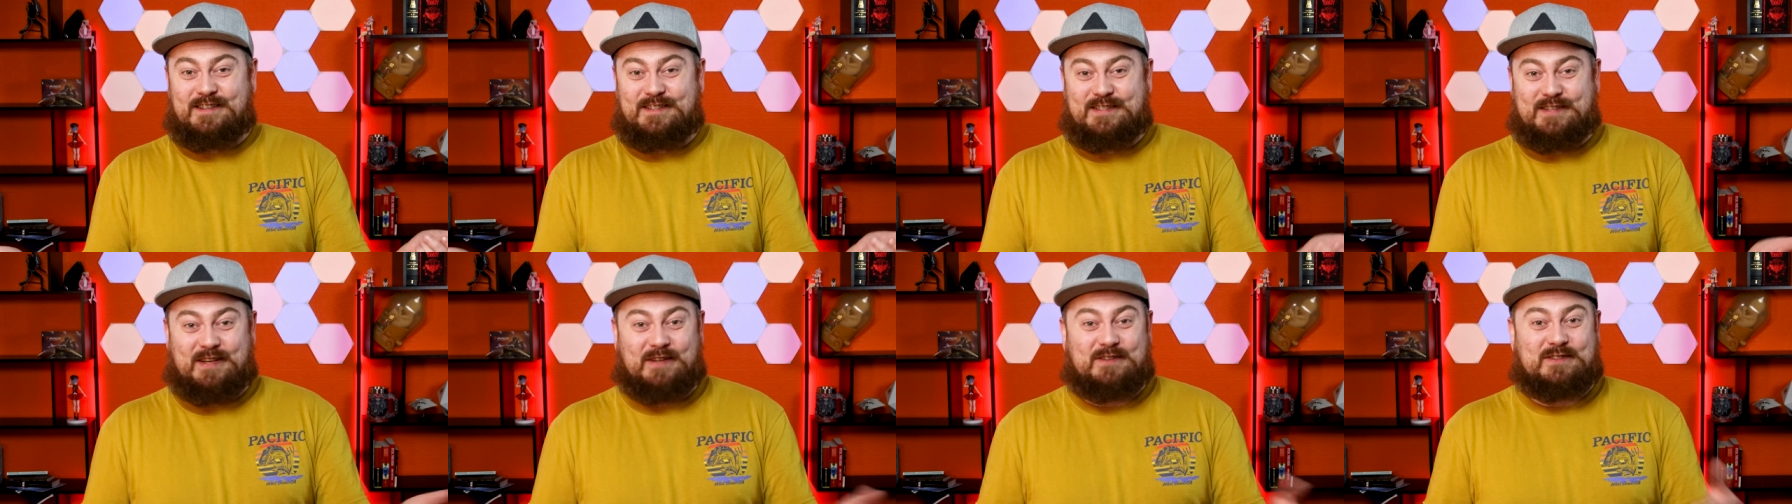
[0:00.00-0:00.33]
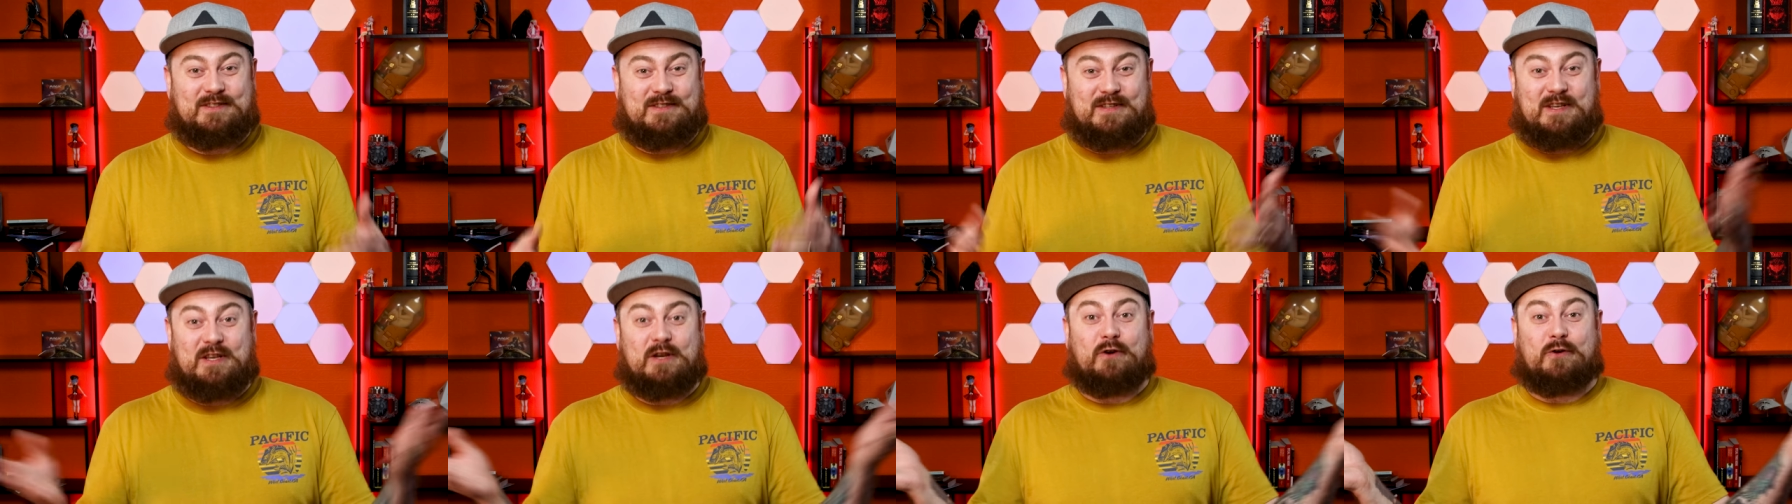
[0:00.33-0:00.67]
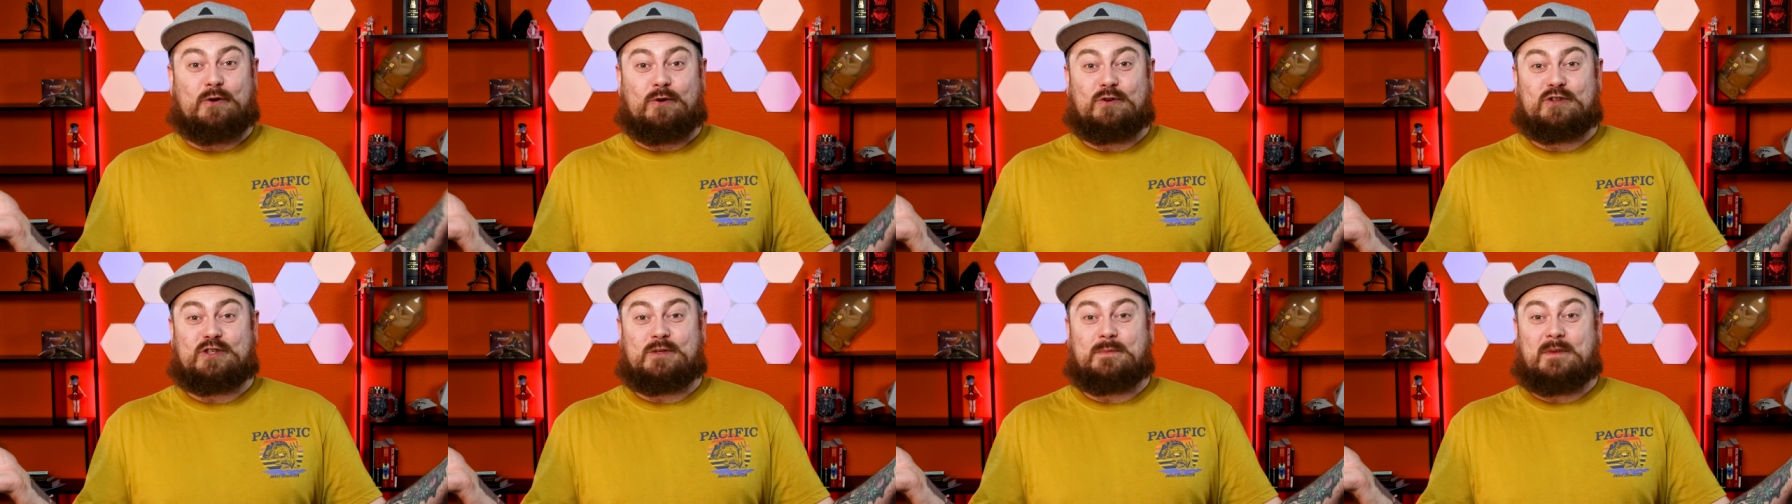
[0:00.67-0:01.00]
since the
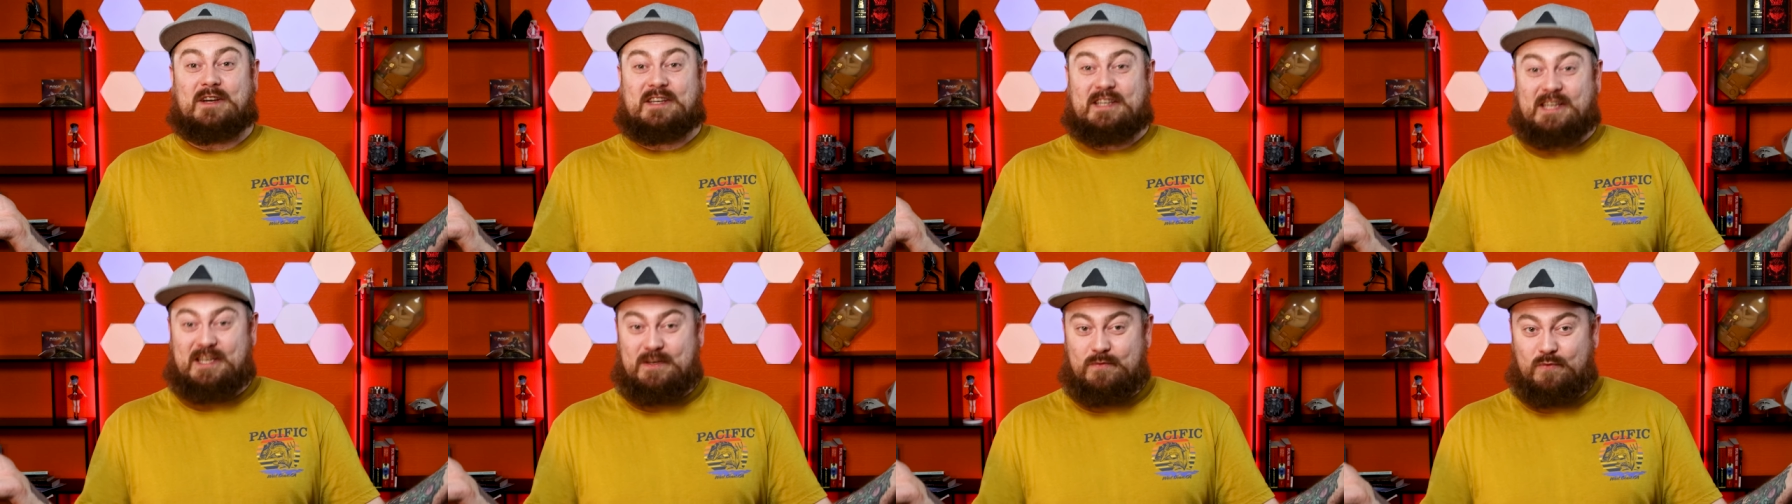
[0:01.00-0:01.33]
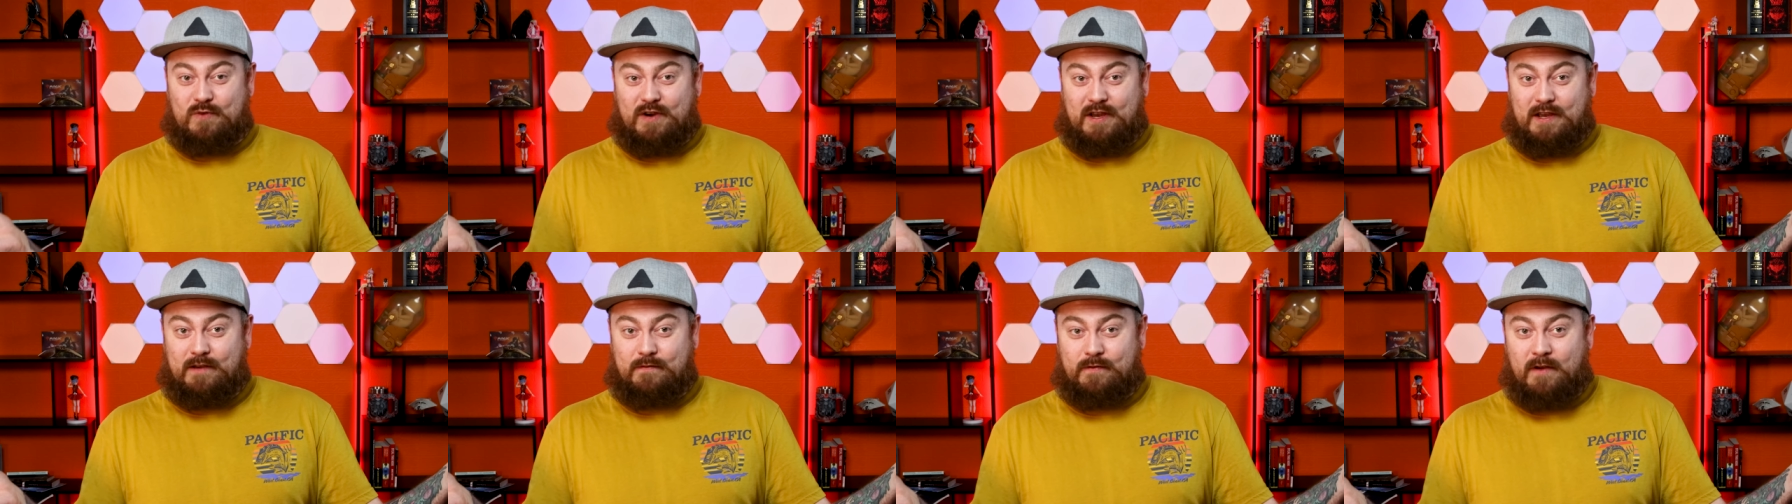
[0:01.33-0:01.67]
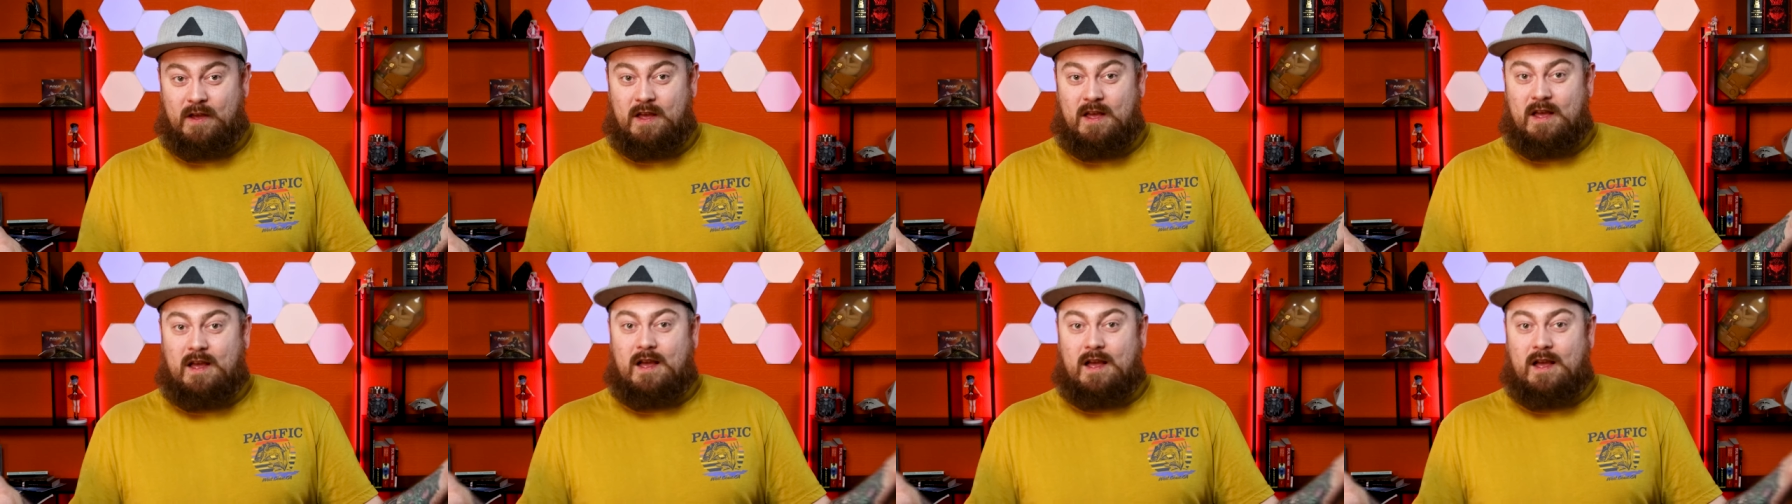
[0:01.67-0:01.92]
Hiroshima heat wave,